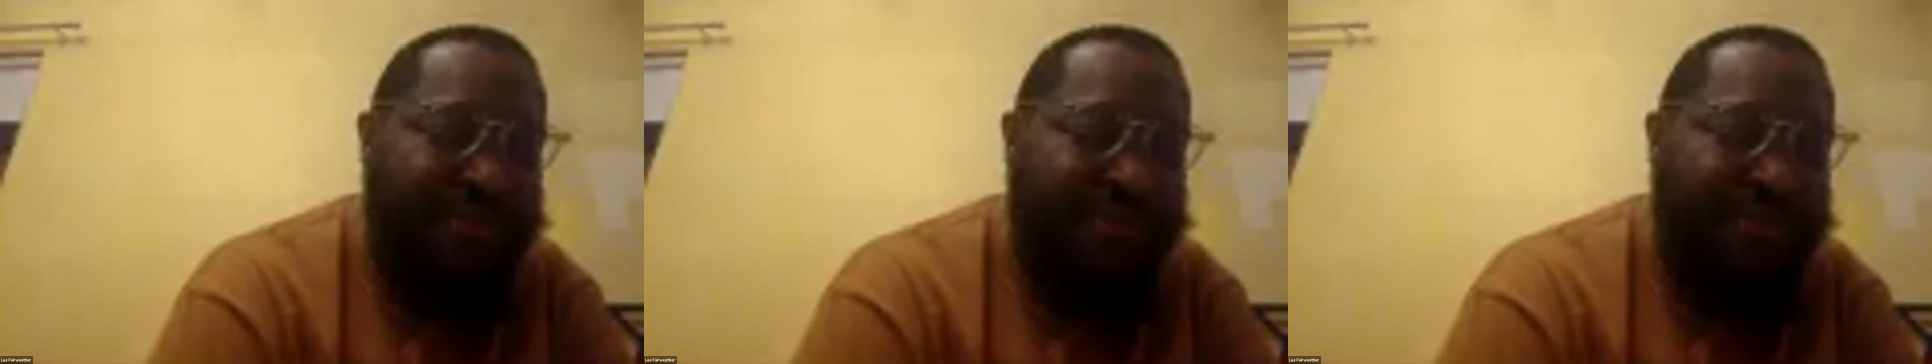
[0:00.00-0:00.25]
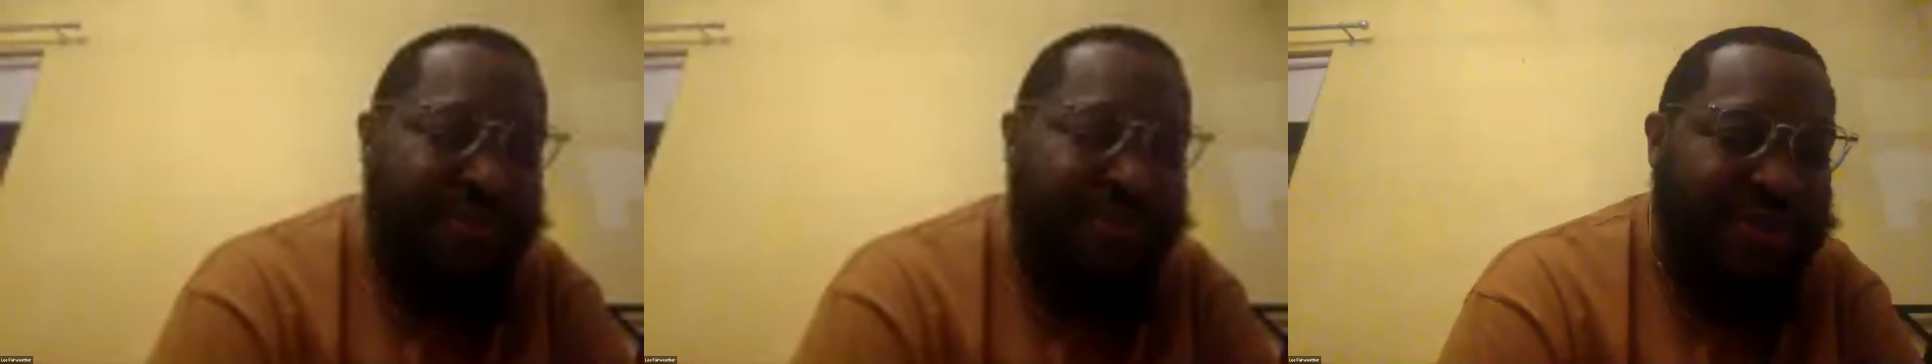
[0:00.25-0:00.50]

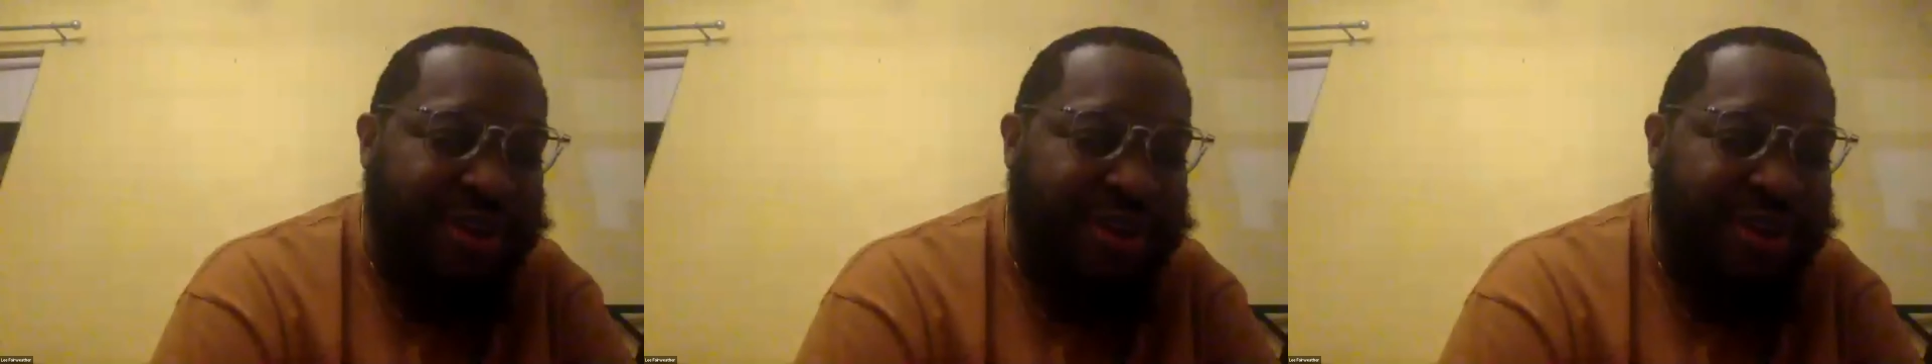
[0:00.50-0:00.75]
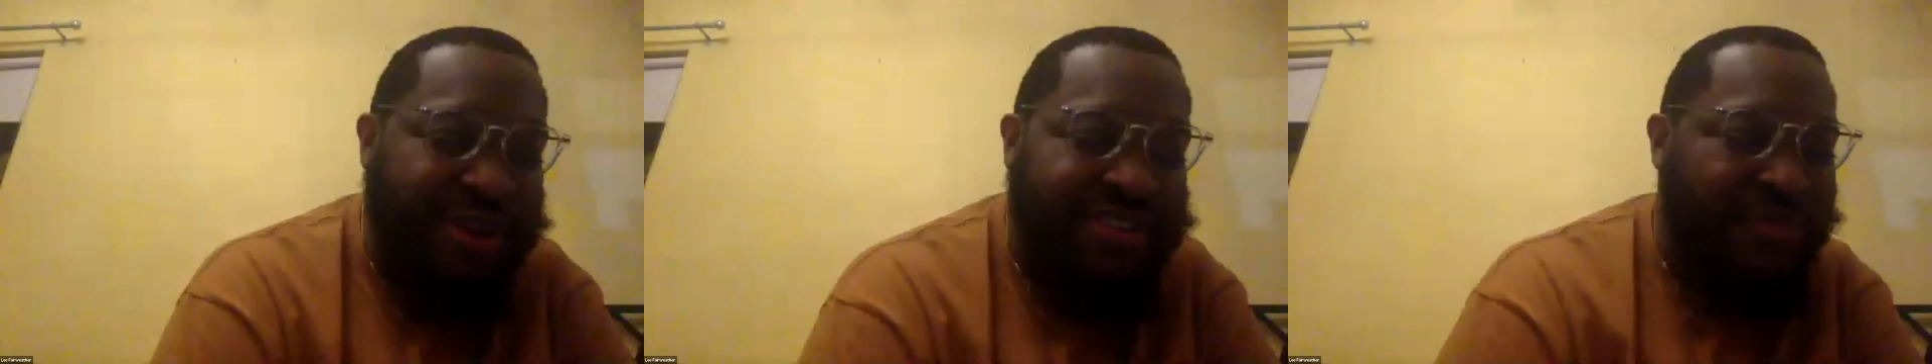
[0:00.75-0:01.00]
impressed. It
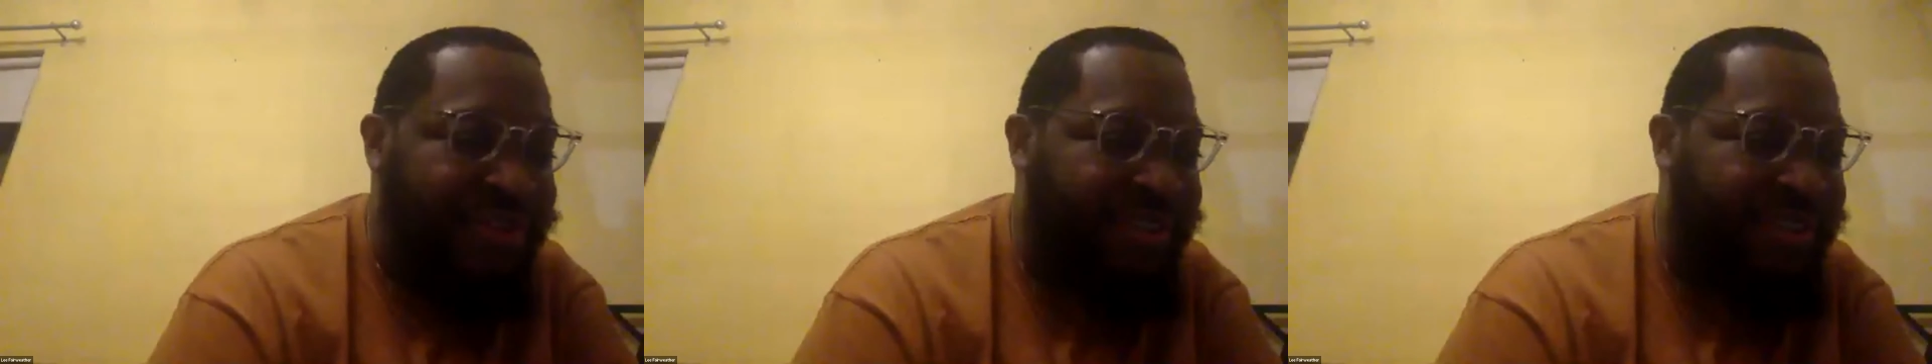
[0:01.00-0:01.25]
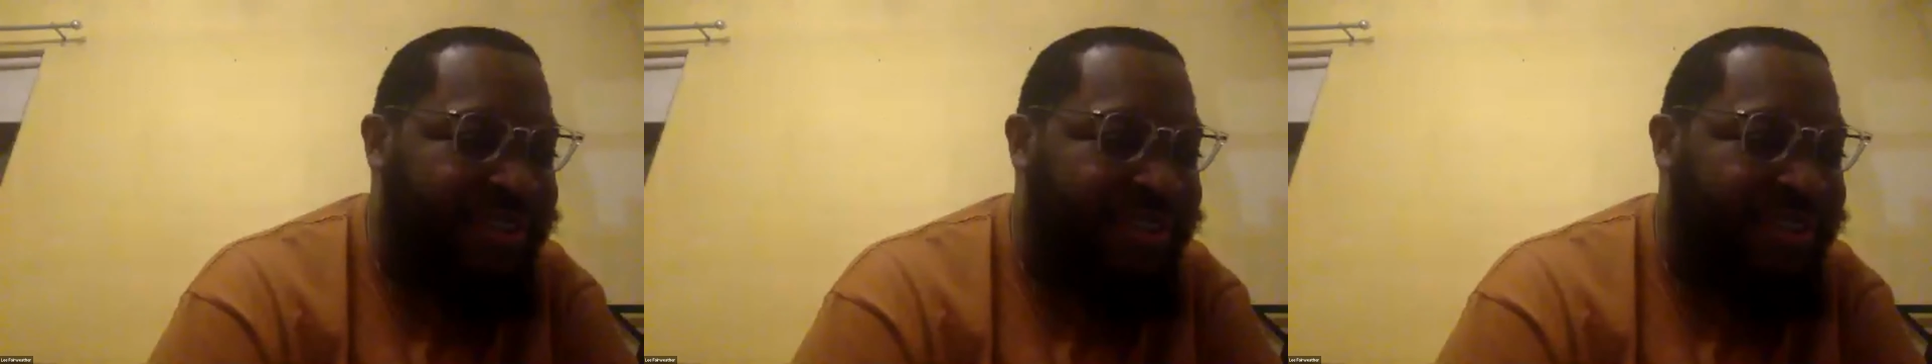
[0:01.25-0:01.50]
was
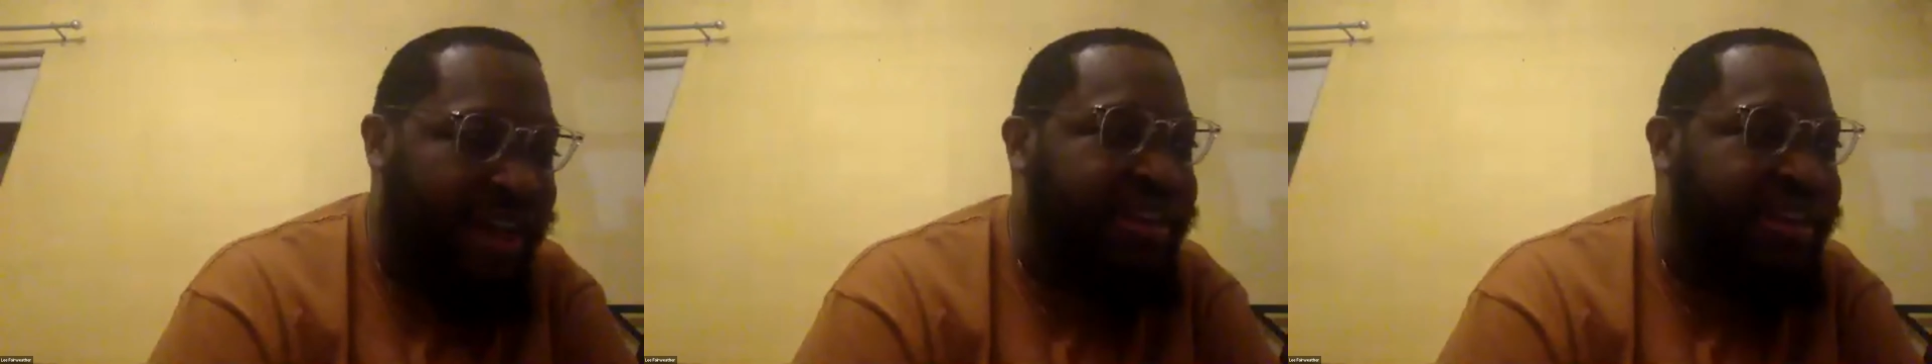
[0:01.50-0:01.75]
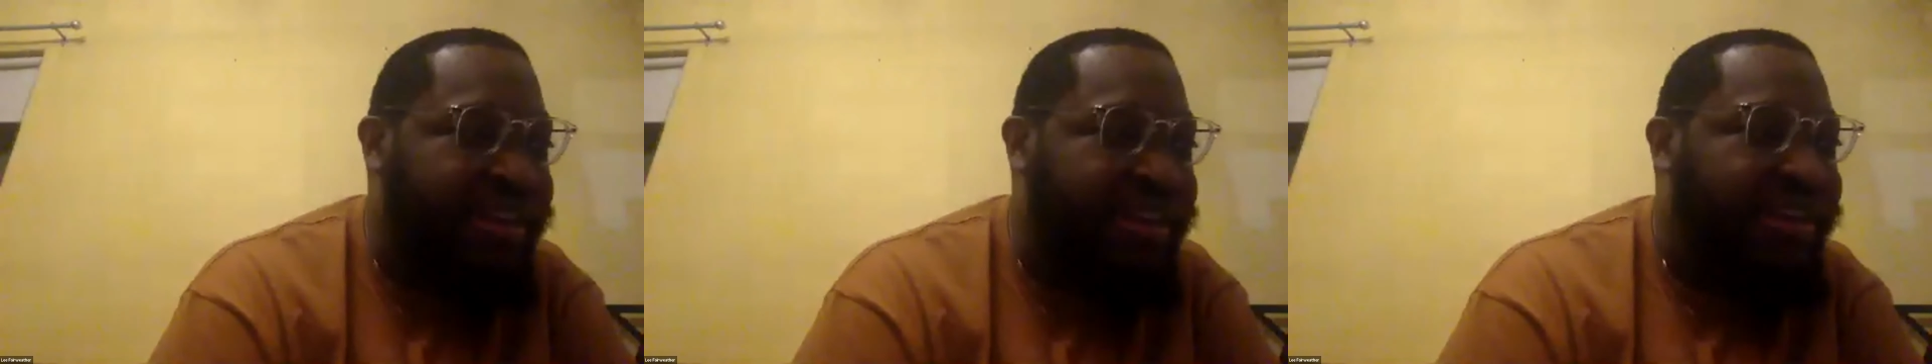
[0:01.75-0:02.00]
um,
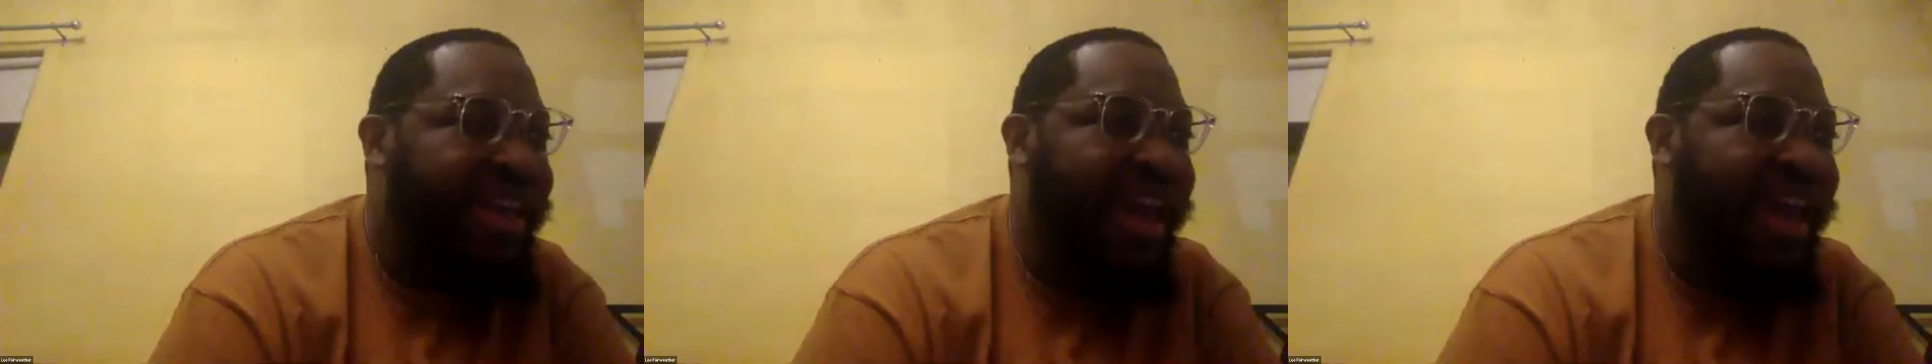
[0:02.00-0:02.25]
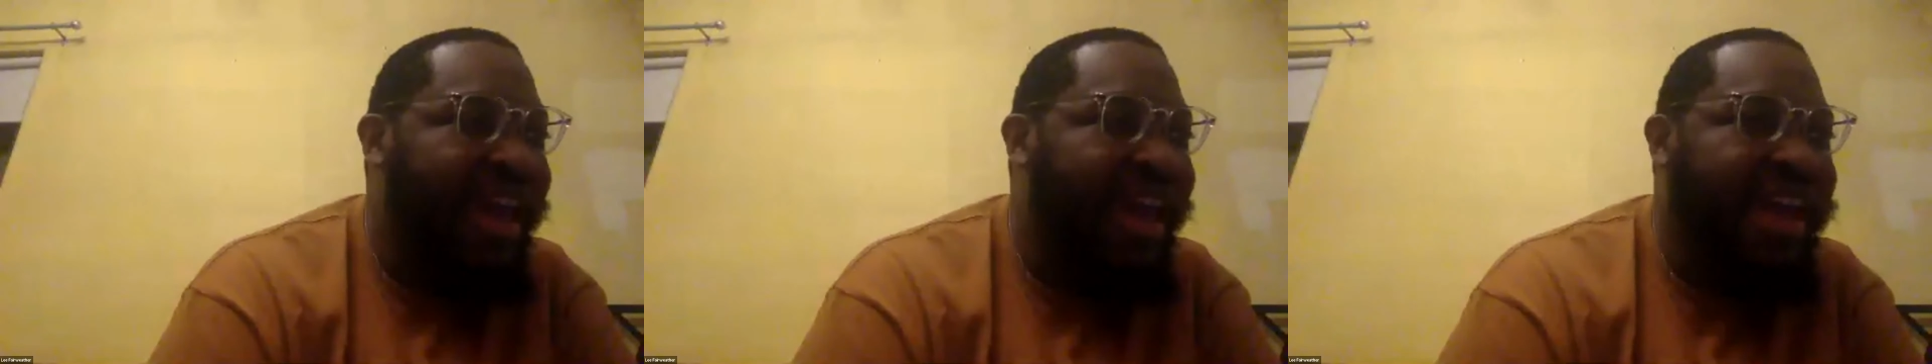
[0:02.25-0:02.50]
it had an
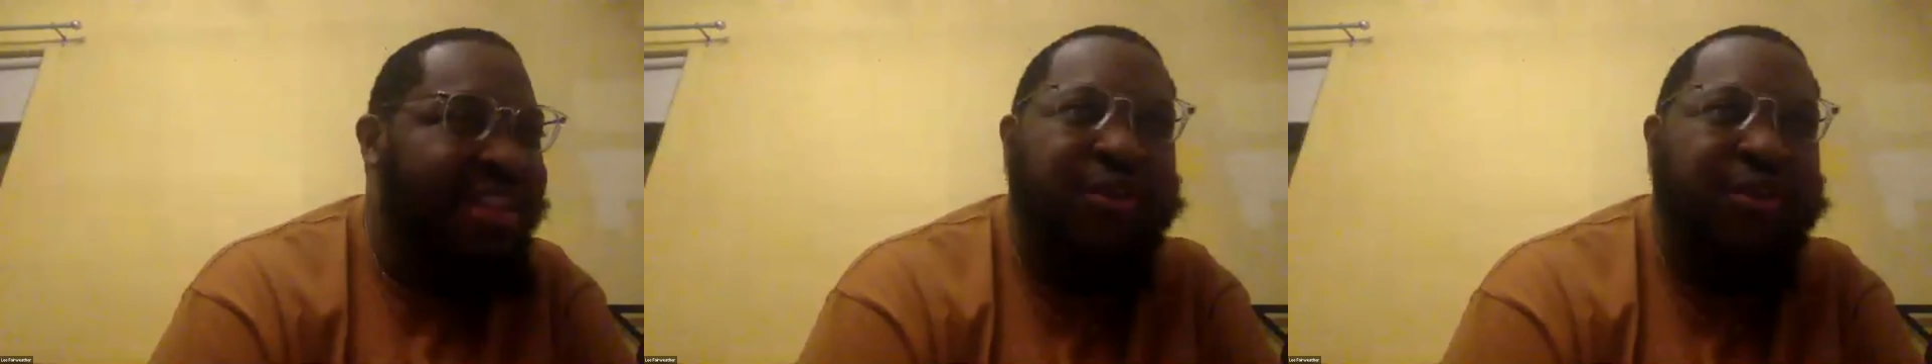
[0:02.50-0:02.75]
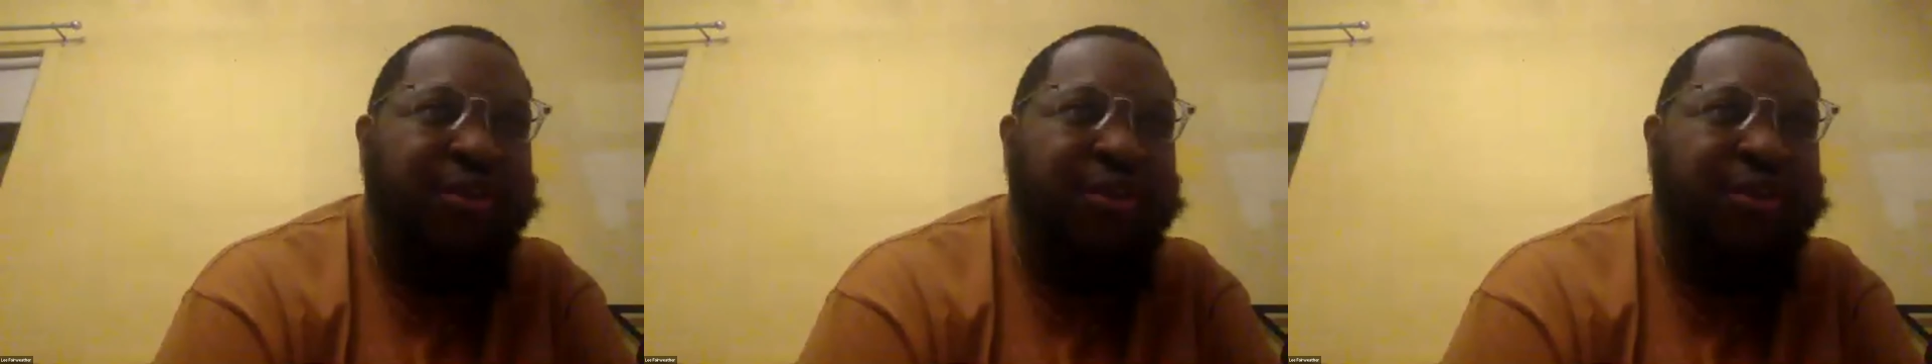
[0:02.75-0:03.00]
old school
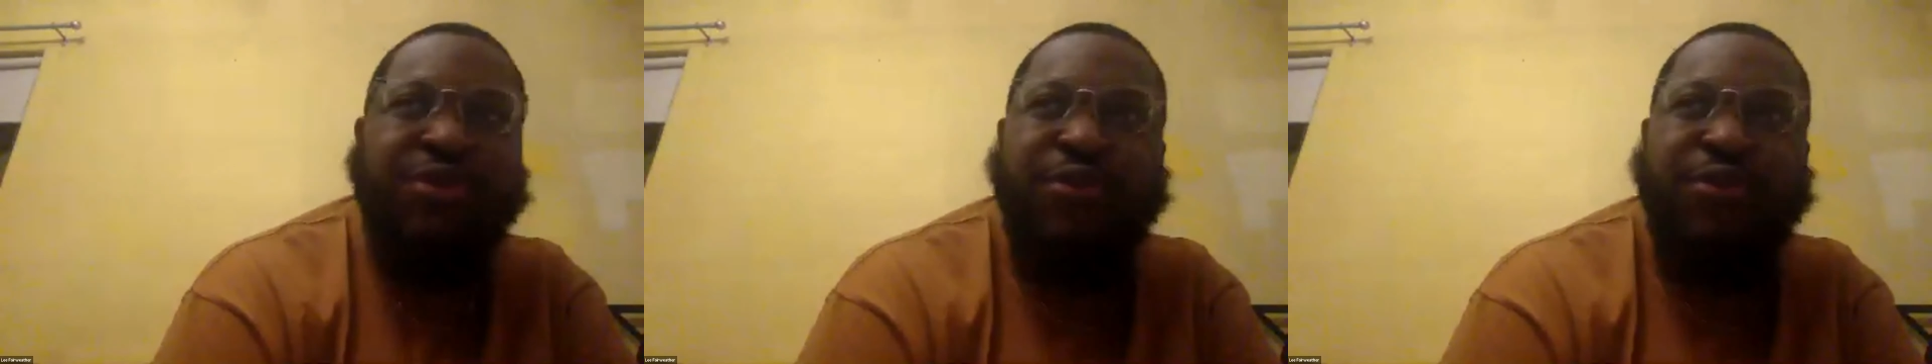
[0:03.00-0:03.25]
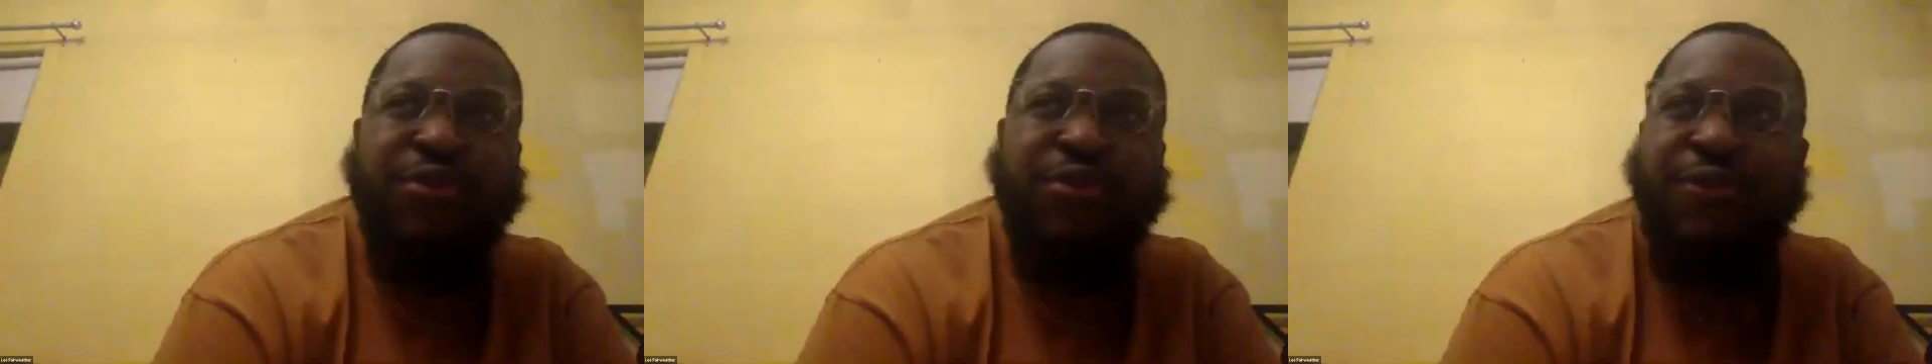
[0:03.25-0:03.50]
feel, but it,